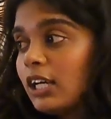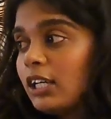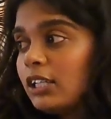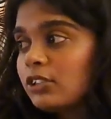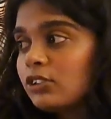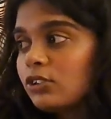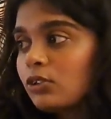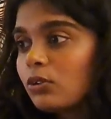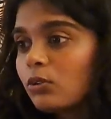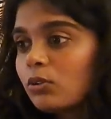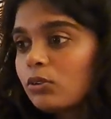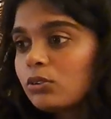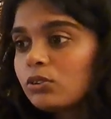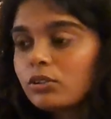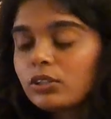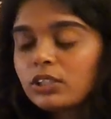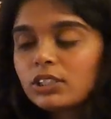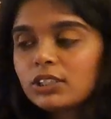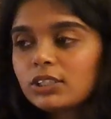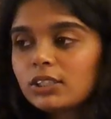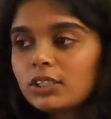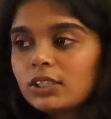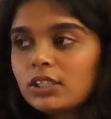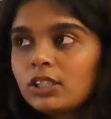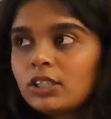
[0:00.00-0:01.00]
So
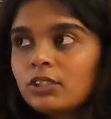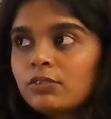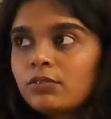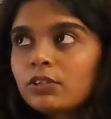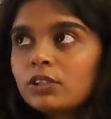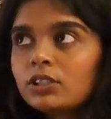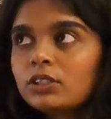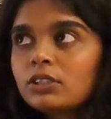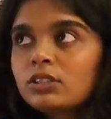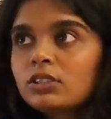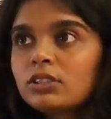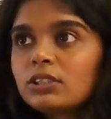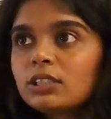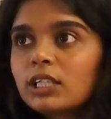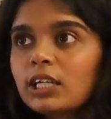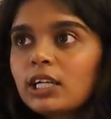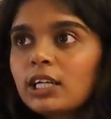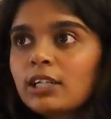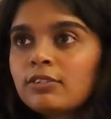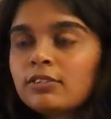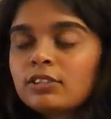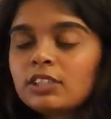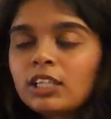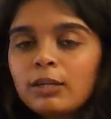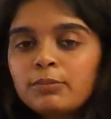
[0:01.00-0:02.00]
it was
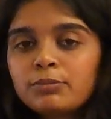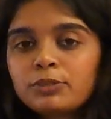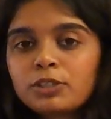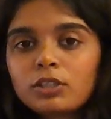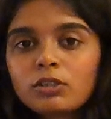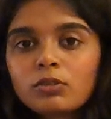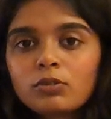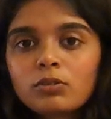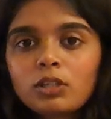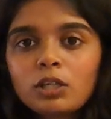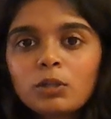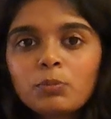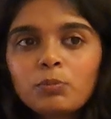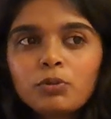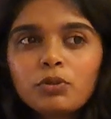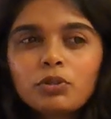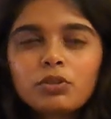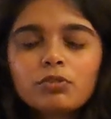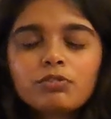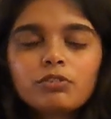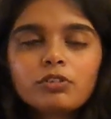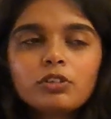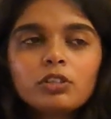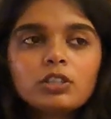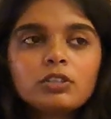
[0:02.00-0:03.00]
absolutely
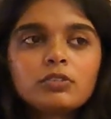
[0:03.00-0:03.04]
beautiful.